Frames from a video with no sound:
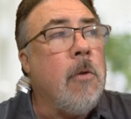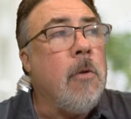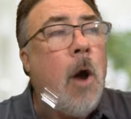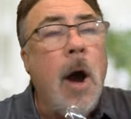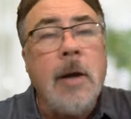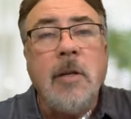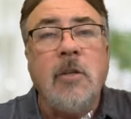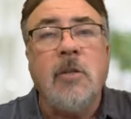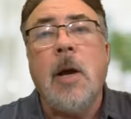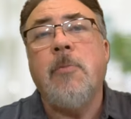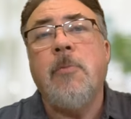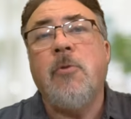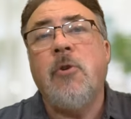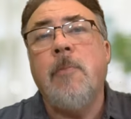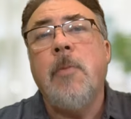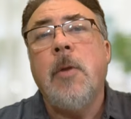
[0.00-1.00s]
not an
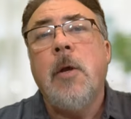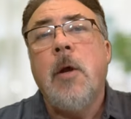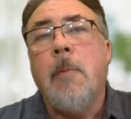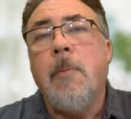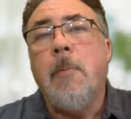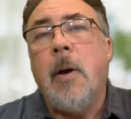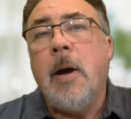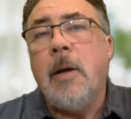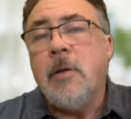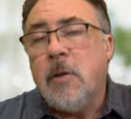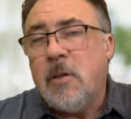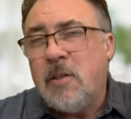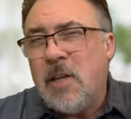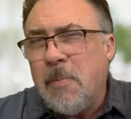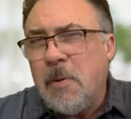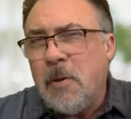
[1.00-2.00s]
assumption,
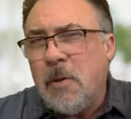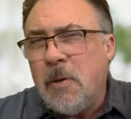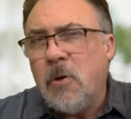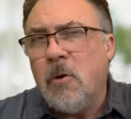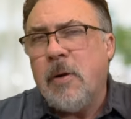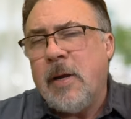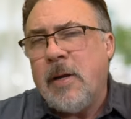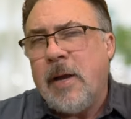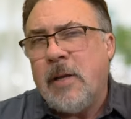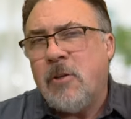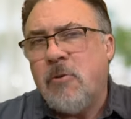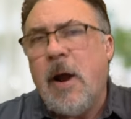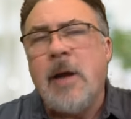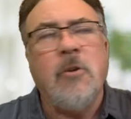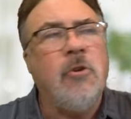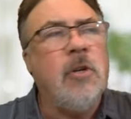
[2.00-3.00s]
but similar in, in
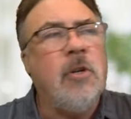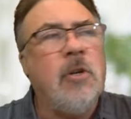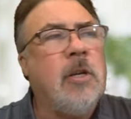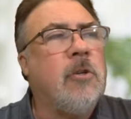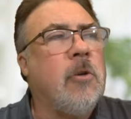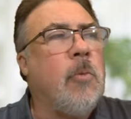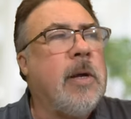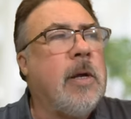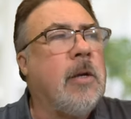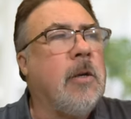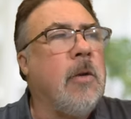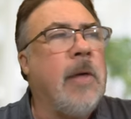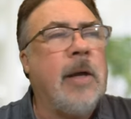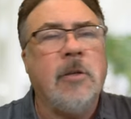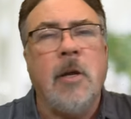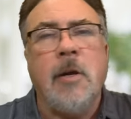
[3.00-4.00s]
strategy. So we can
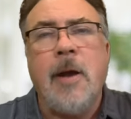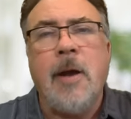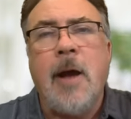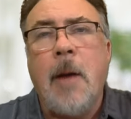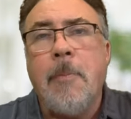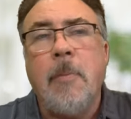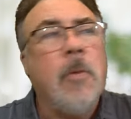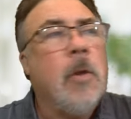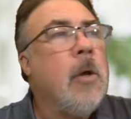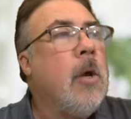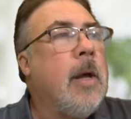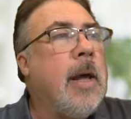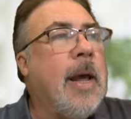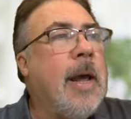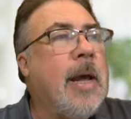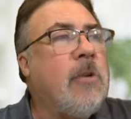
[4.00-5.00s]
you know that's going to happen.
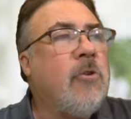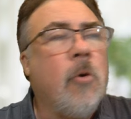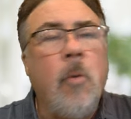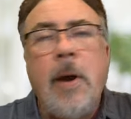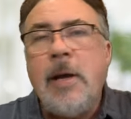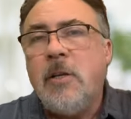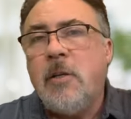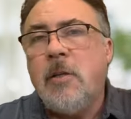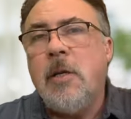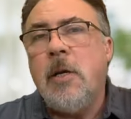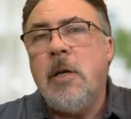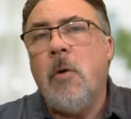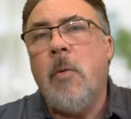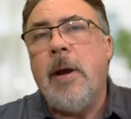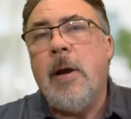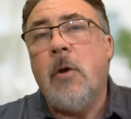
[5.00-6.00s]
HOA,
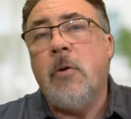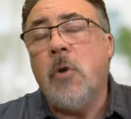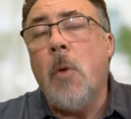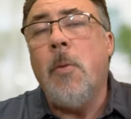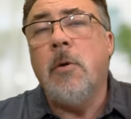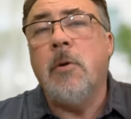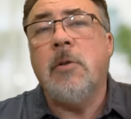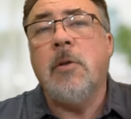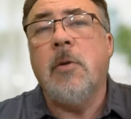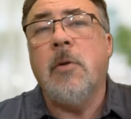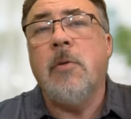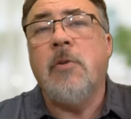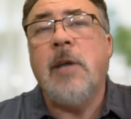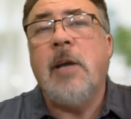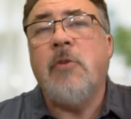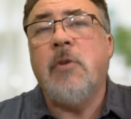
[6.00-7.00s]
COA, homeowner
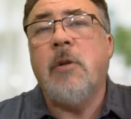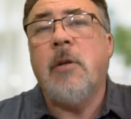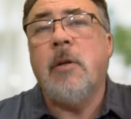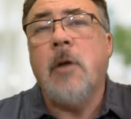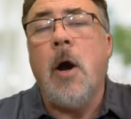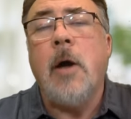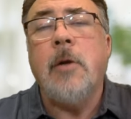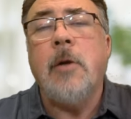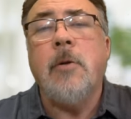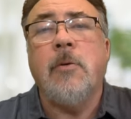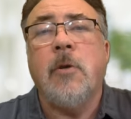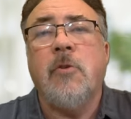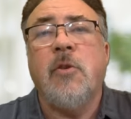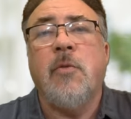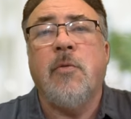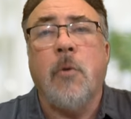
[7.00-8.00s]
association, and condo
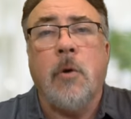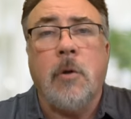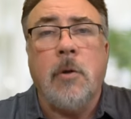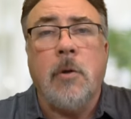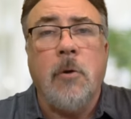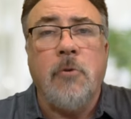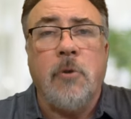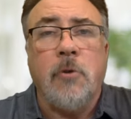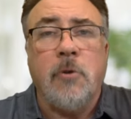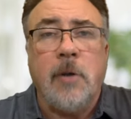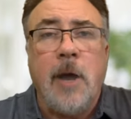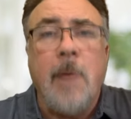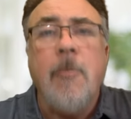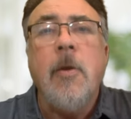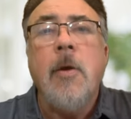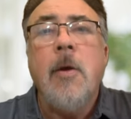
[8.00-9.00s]
association foreclosures.
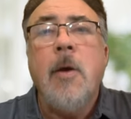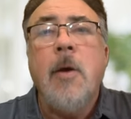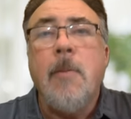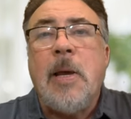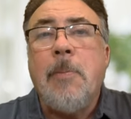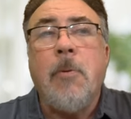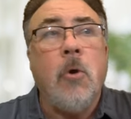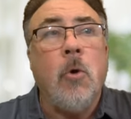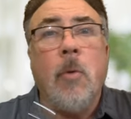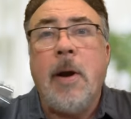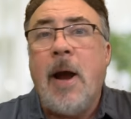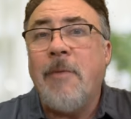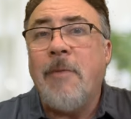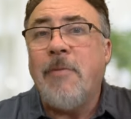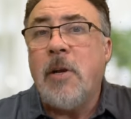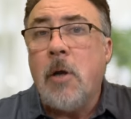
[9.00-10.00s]
Okay, people who
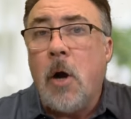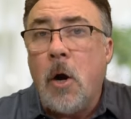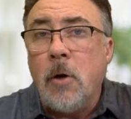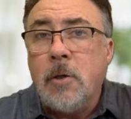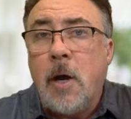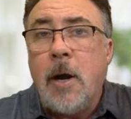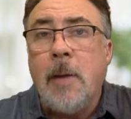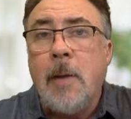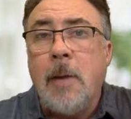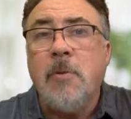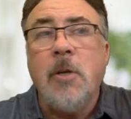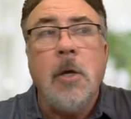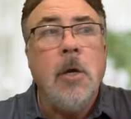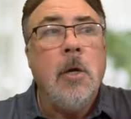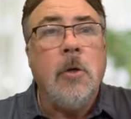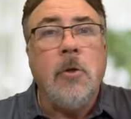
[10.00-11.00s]
are having hard
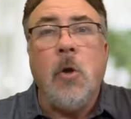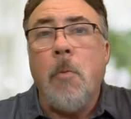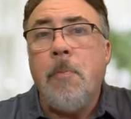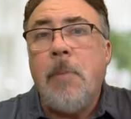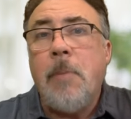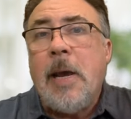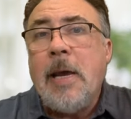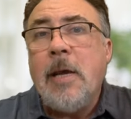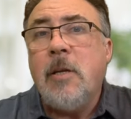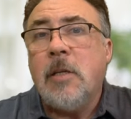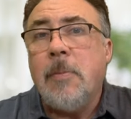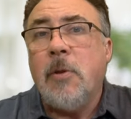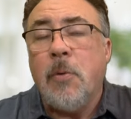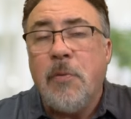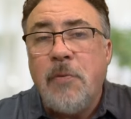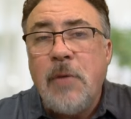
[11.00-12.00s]
times don't pay
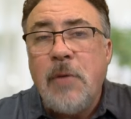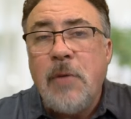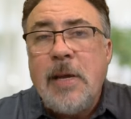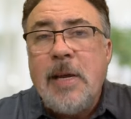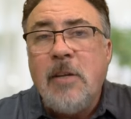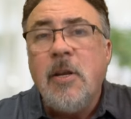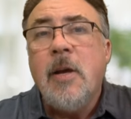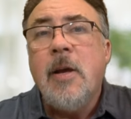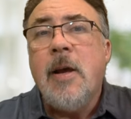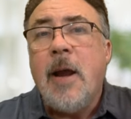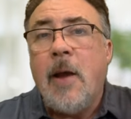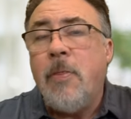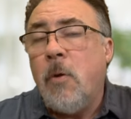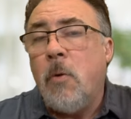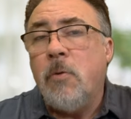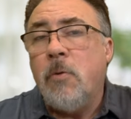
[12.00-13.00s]
some of their fees,
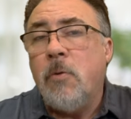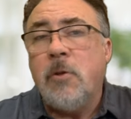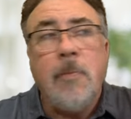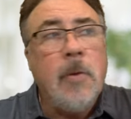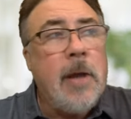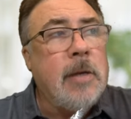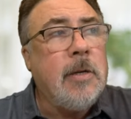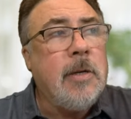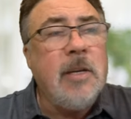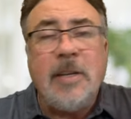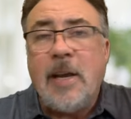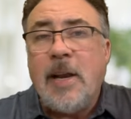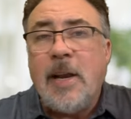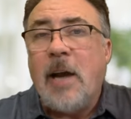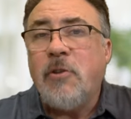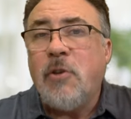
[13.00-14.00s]
and those
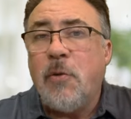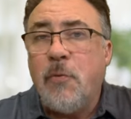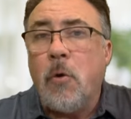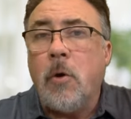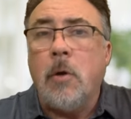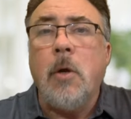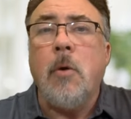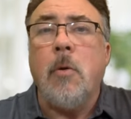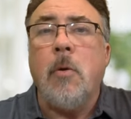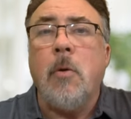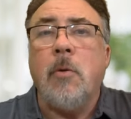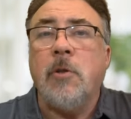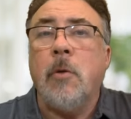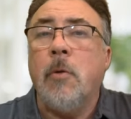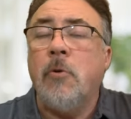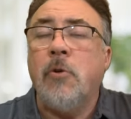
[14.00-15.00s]
entities can actually
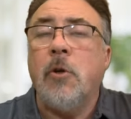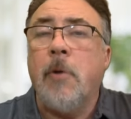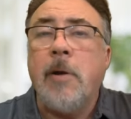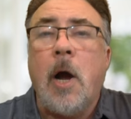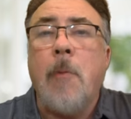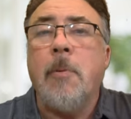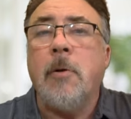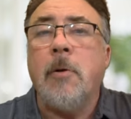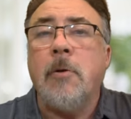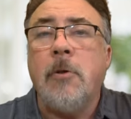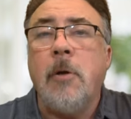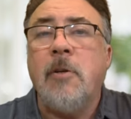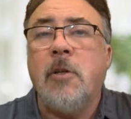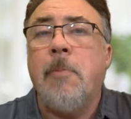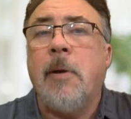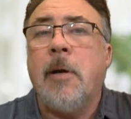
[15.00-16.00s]
foreclose. So those are great
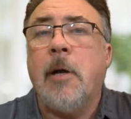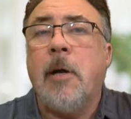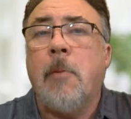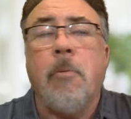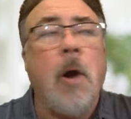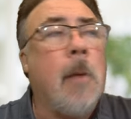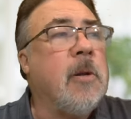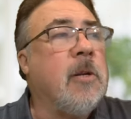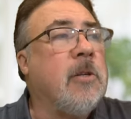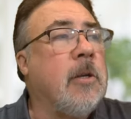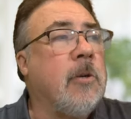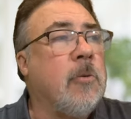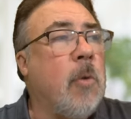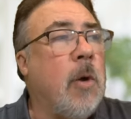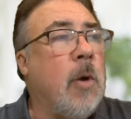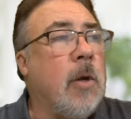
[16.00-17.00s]
opportunities to pick up properties
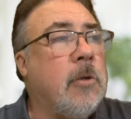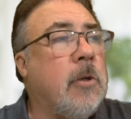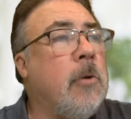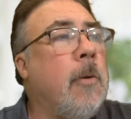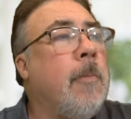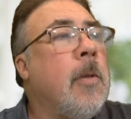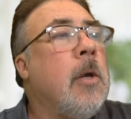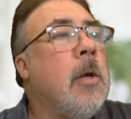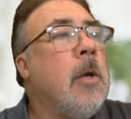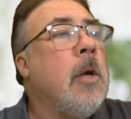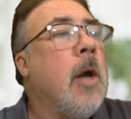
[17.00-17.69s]
there as well too.